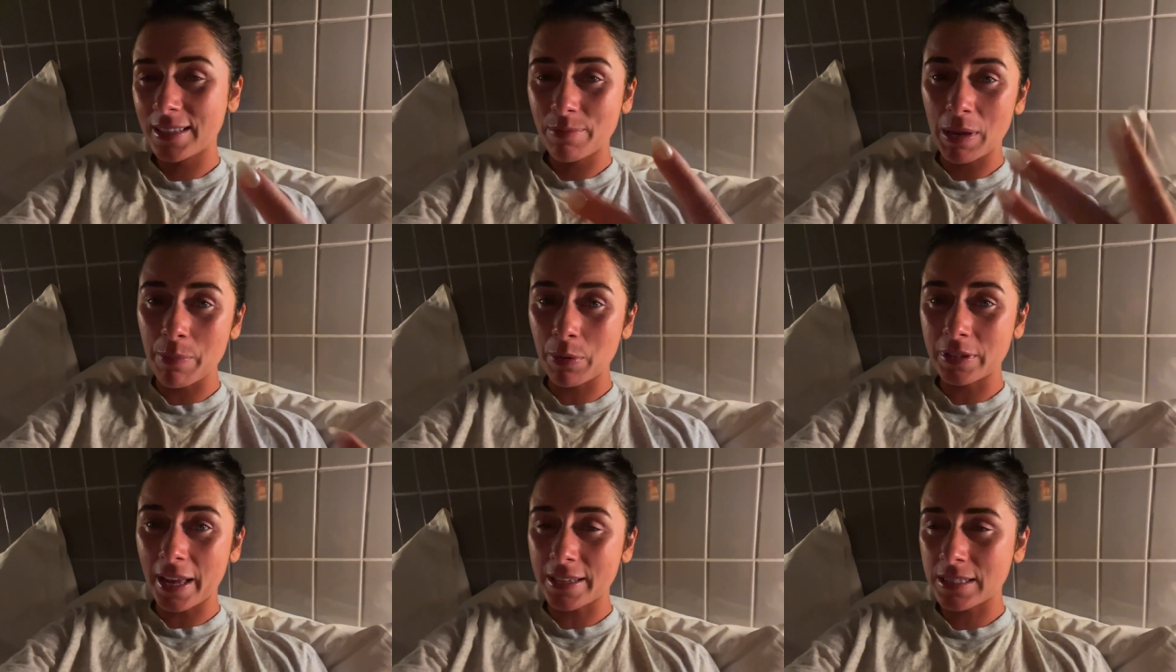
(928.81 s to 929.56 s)
The people
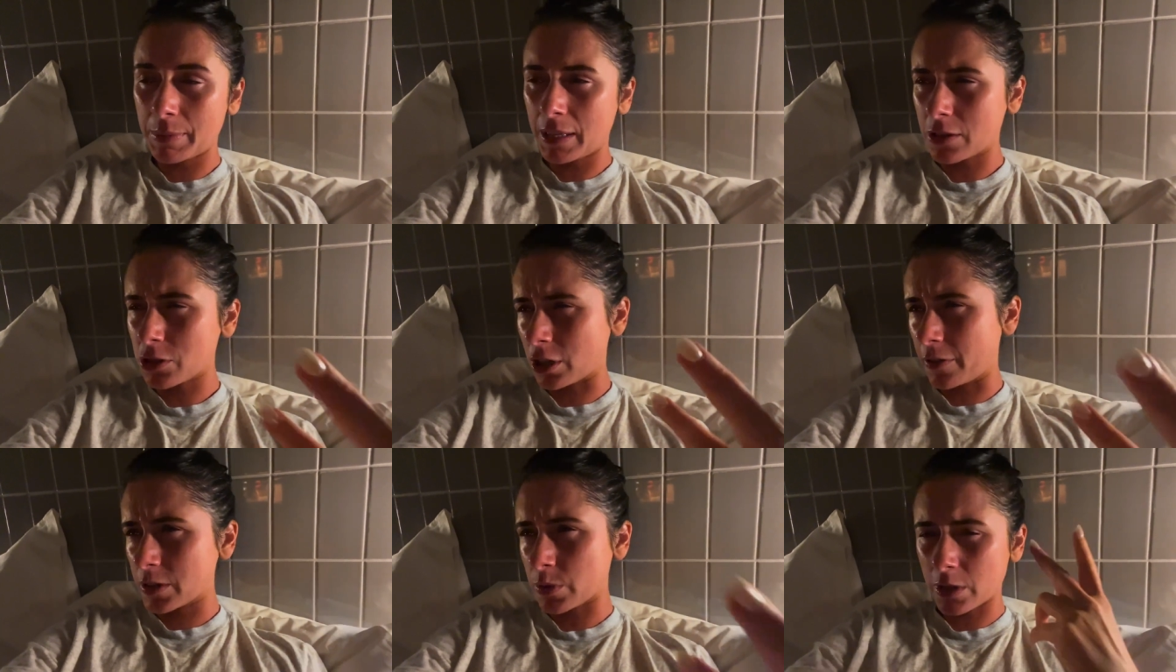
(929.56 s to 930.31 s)
next to me, the
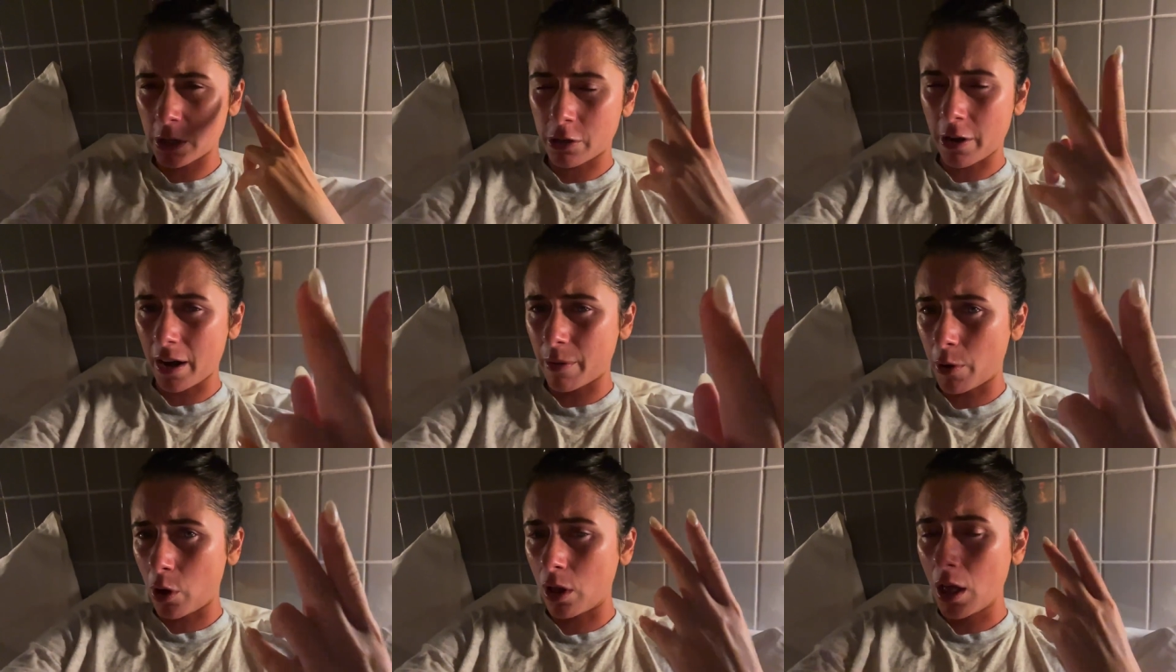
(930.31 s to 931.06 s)
service was
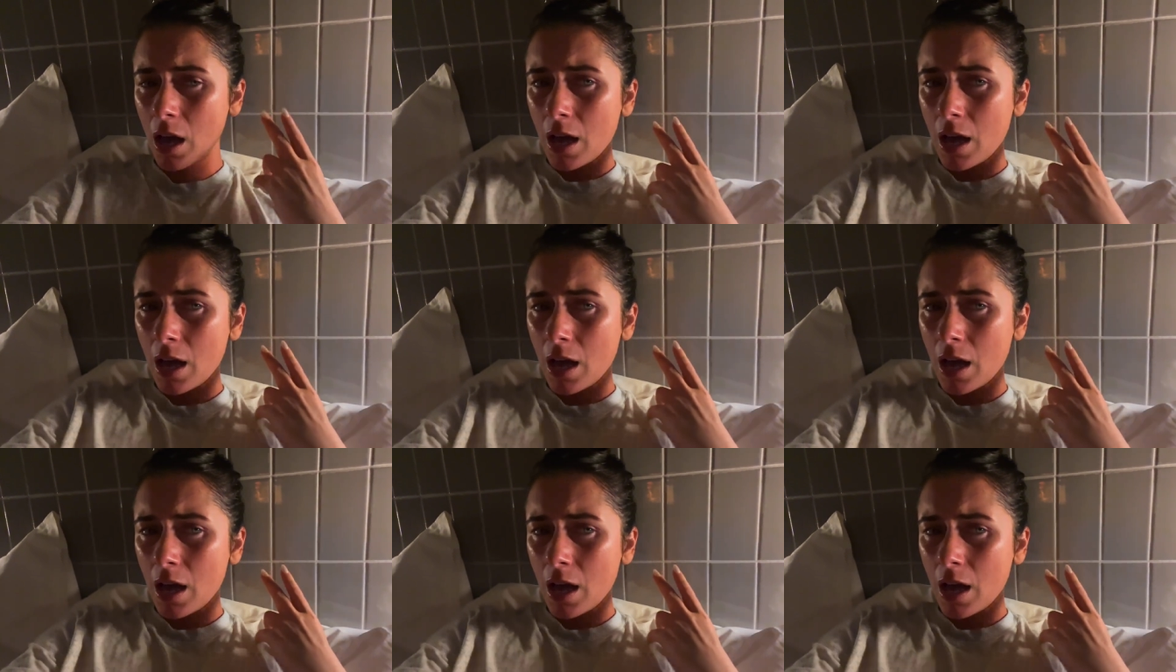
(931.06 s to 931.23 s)
incredible.